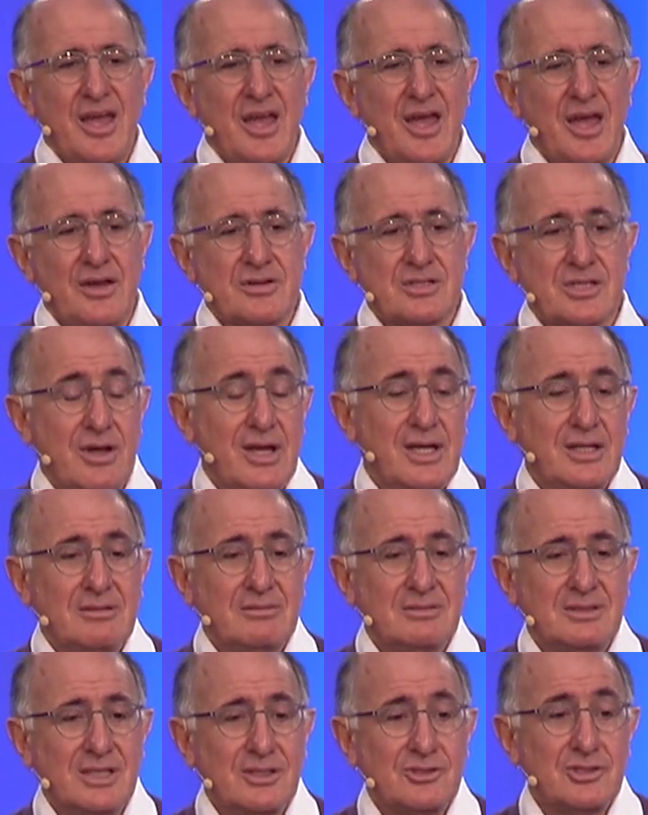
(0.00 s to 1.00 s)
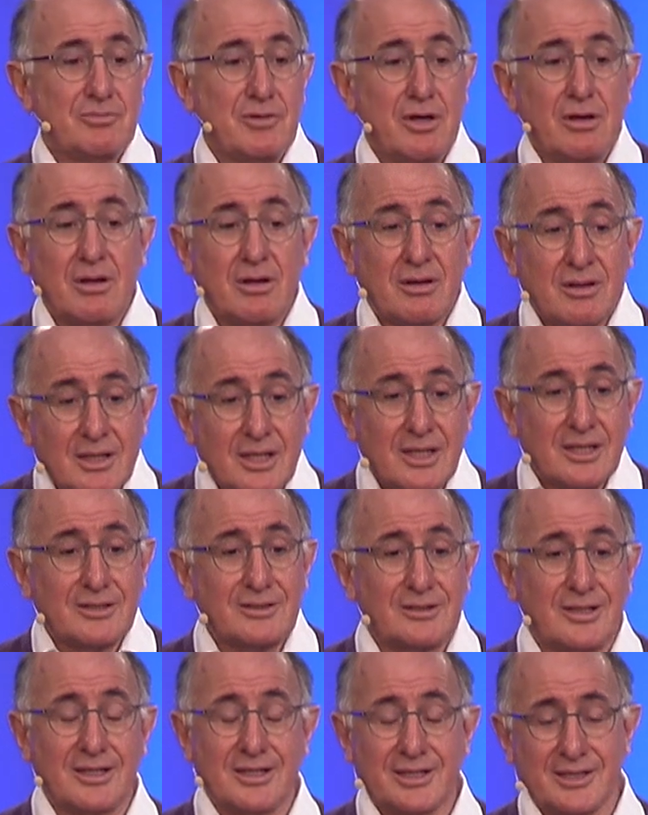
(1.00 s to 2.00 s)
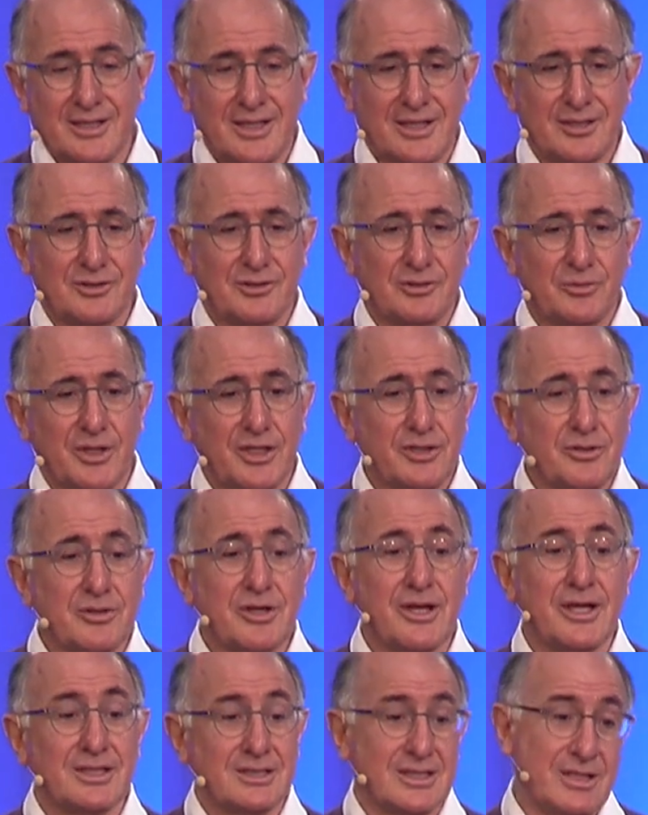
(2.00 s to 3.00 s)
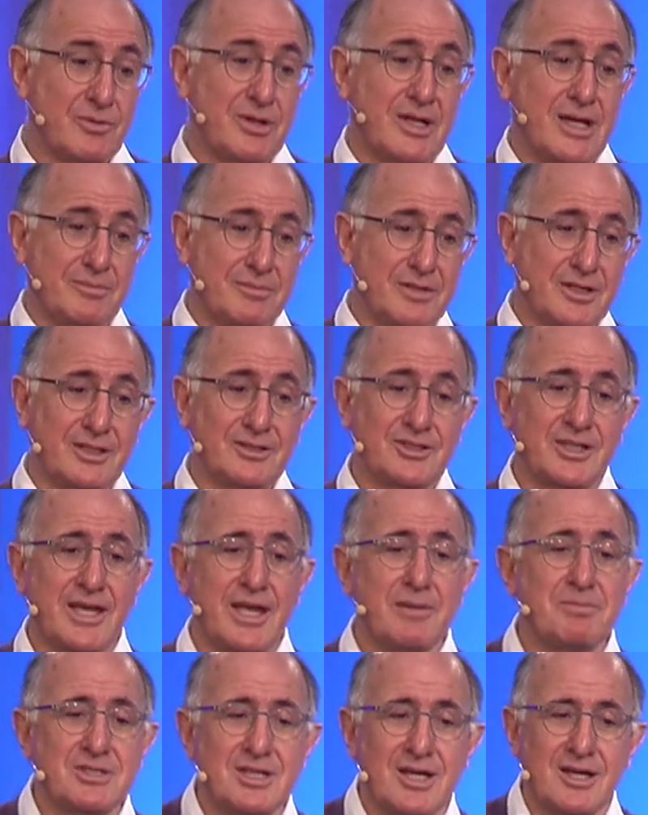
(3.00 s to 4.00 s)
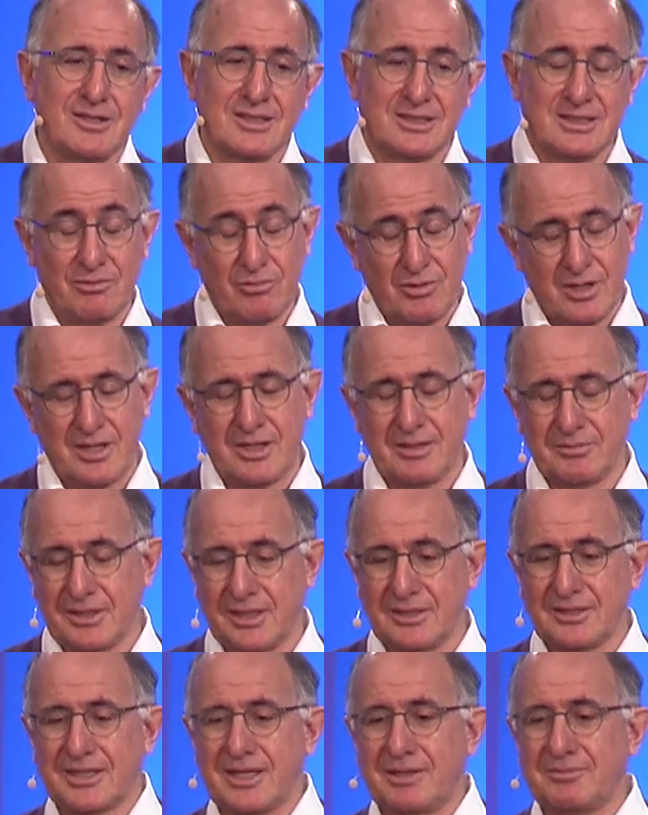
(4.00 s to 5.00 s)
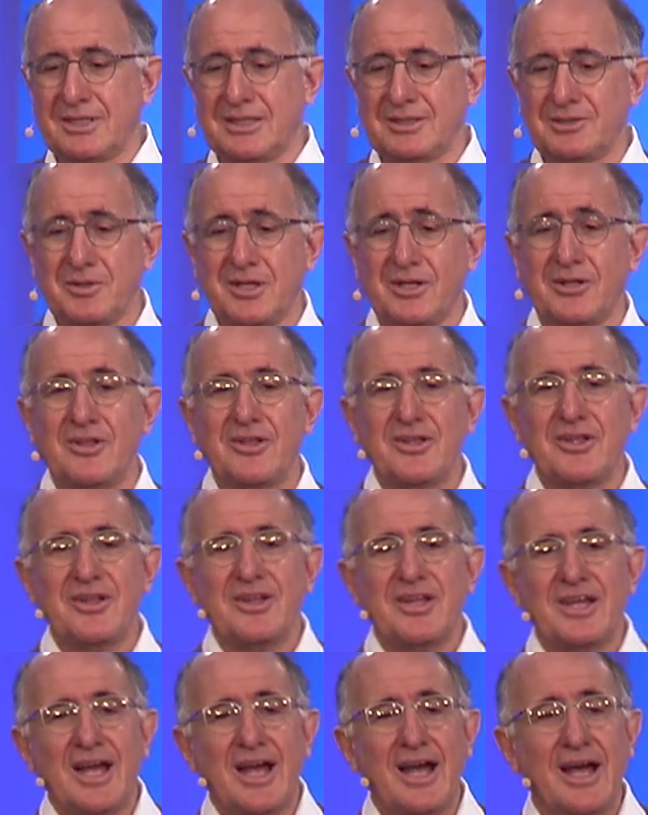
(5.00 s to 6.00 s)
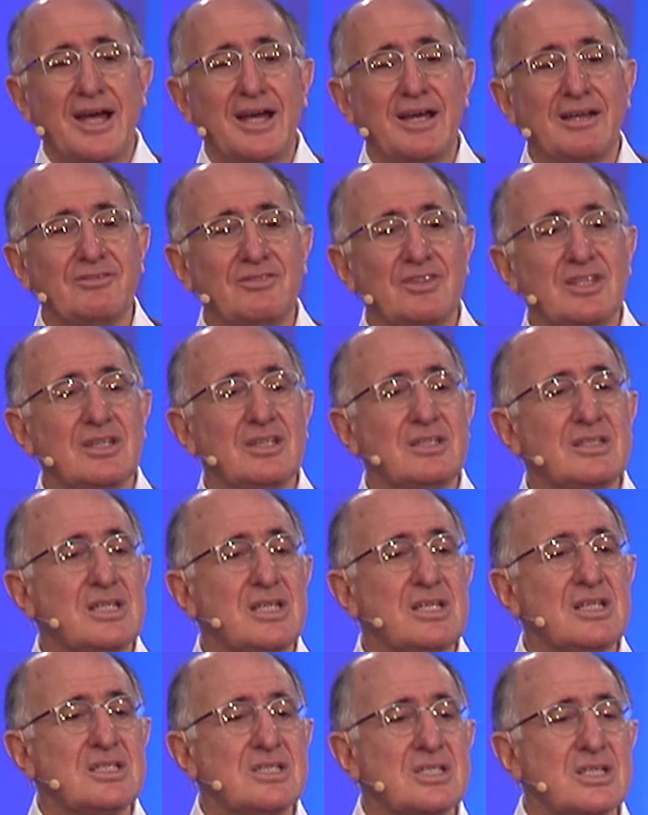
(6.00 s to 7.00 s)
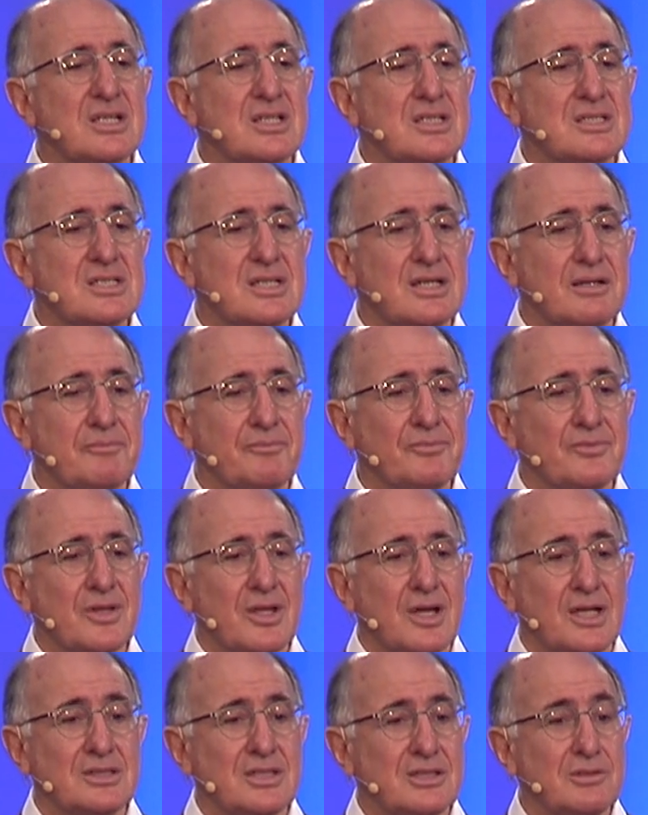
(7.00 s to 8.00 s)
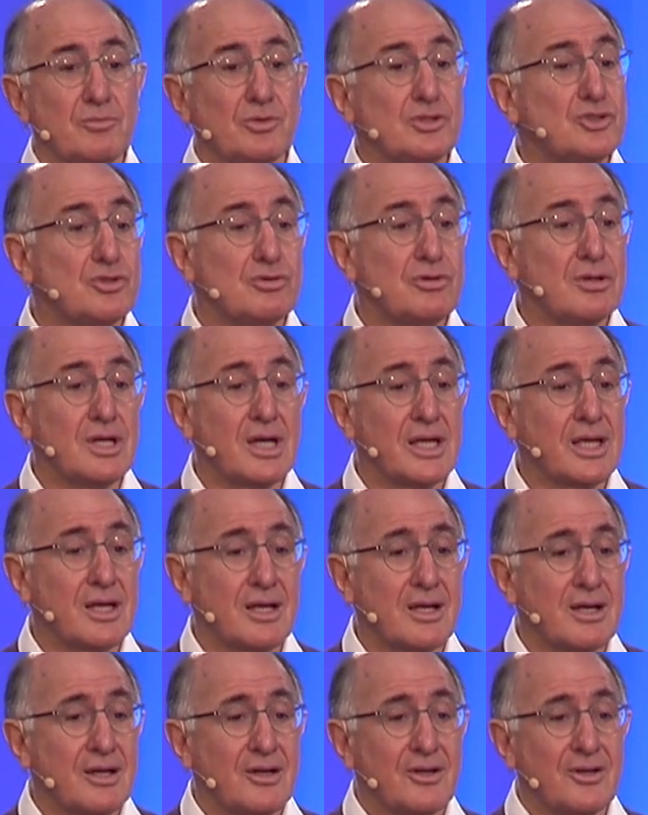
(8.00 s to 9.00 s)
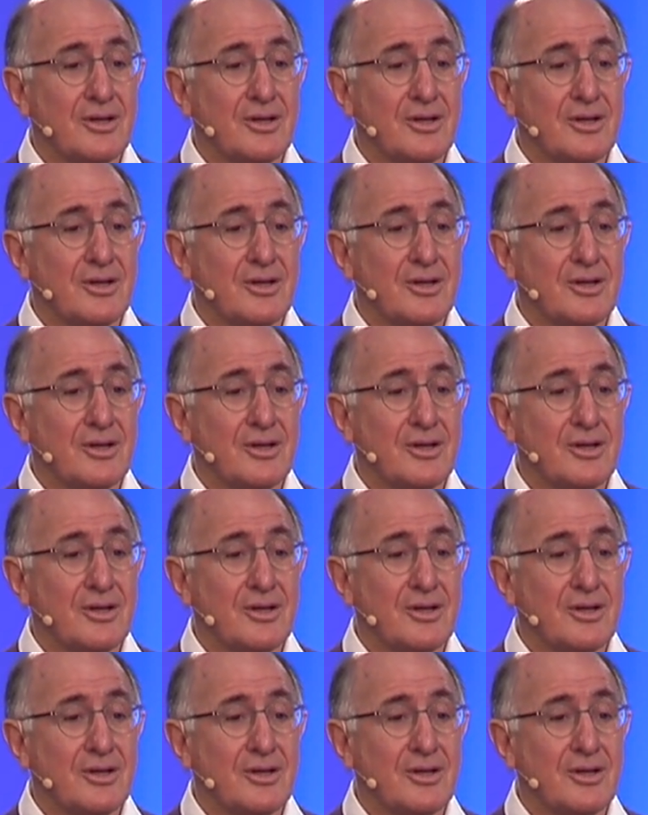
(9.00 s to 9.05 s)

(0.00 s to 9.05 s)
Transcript: and so I said to him, Oh, hello, hi, how are you? Where are you going? He said, Well, I'm going to Cape Town. I said, Well, I'm going to Cape Town as well. Um, and he said, um, I said, Would you like